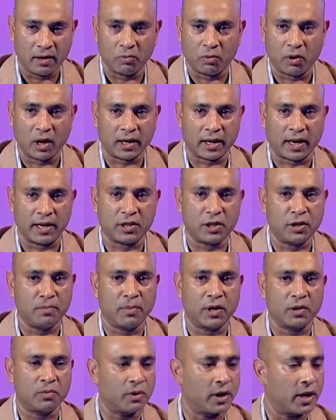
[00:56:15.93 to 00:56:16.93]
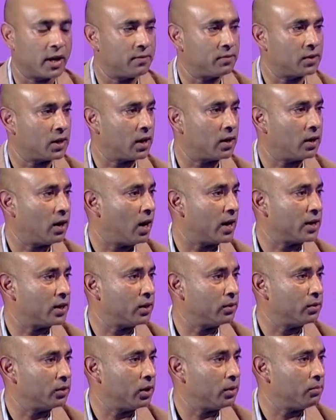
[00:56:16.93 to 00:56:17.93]
what achievement we have done, I
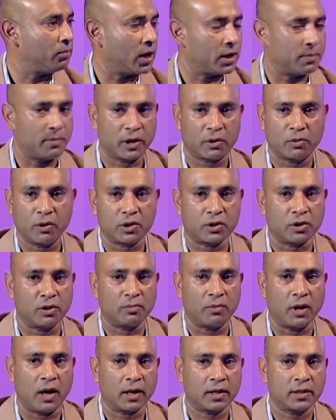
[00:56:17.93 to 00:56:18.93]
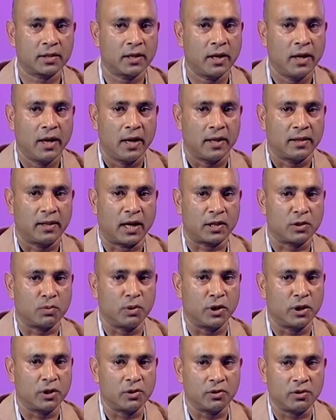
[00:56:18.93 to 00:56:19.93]
don't know, might be question marks. That's what
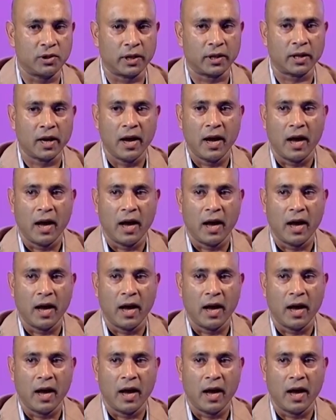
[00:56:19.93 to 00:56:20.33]
we need to think.